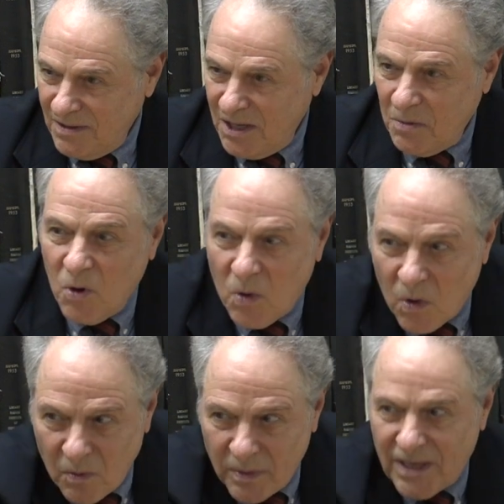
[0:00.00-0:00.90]
it
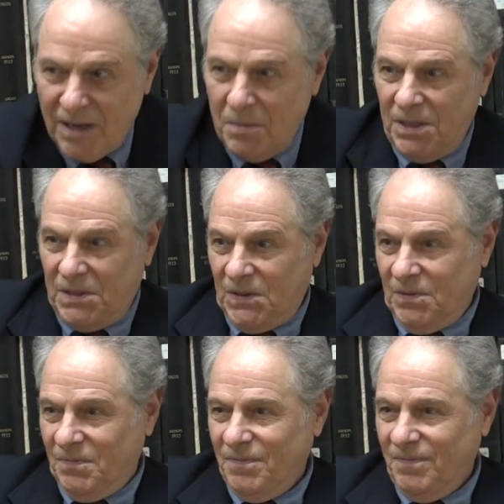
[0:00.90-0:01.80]
all became
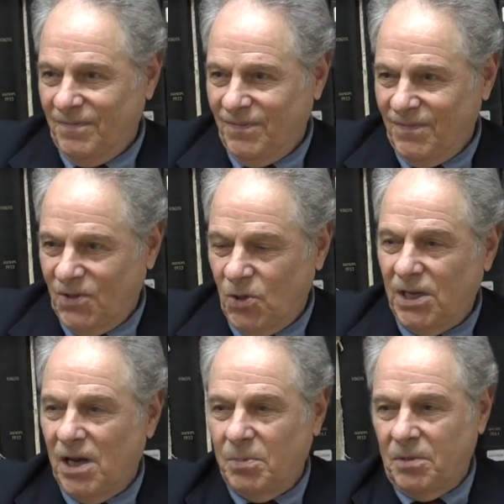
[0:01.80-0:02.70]
Macy's. So they
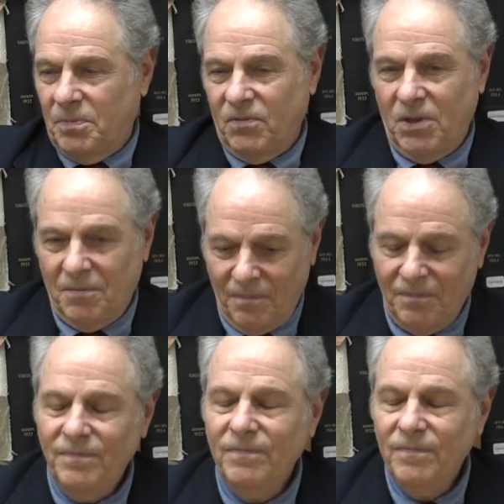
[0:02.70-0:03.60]
gobbled up everything.
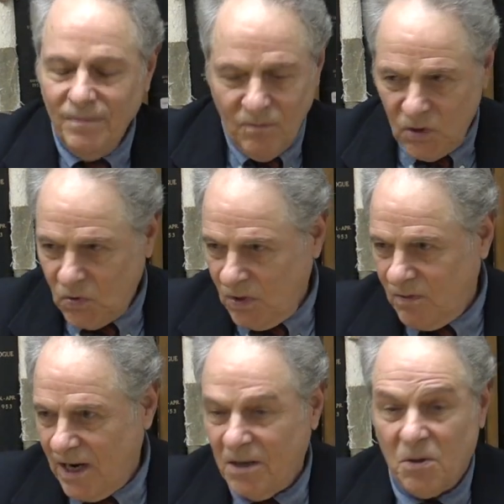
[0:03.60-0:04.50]
We saw the
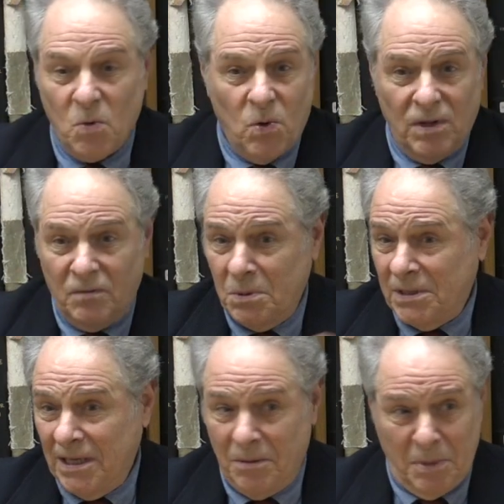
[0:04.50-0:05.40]
writing on the wall. Everyone was
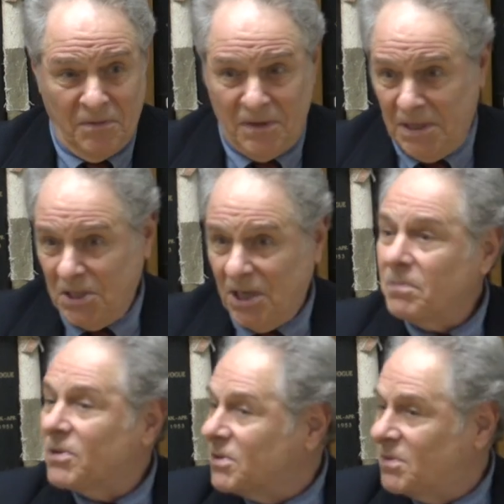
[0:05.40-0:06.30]
like, you better find the
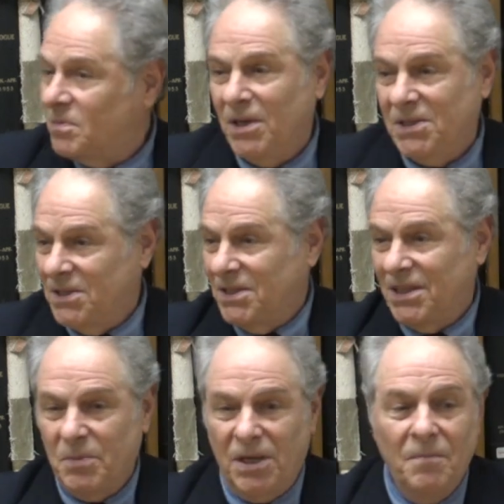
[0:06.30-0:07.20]
job because Macy's is
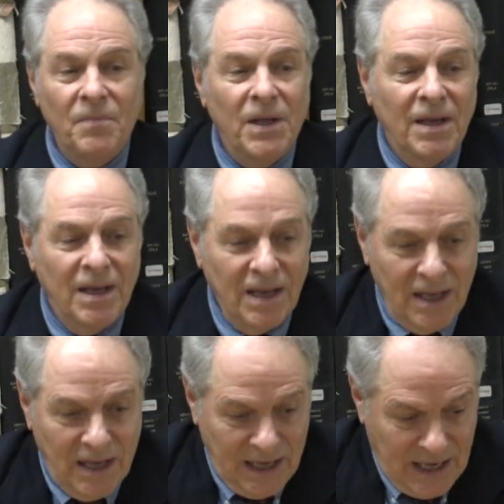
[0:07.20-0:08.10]
coming in.
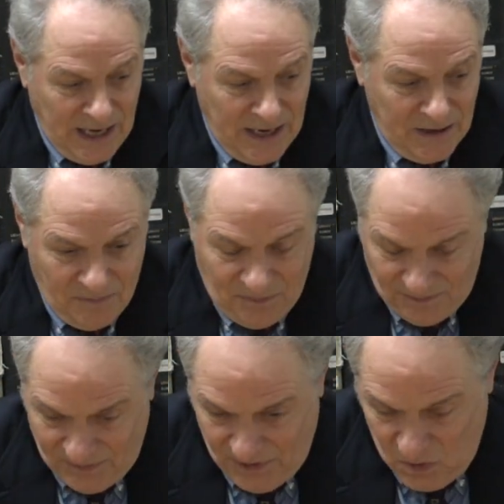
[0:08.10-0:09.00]
And
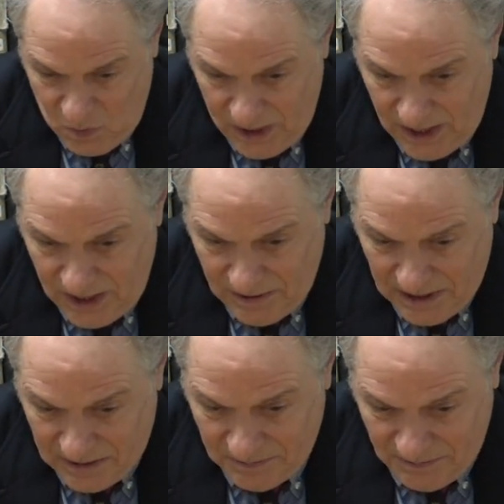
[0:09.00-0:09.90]
we,
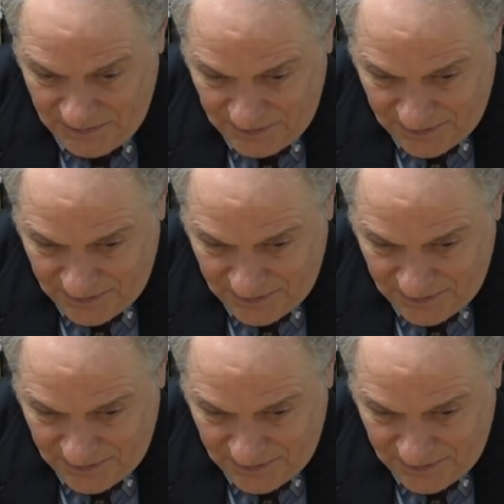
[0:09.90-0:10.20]
um,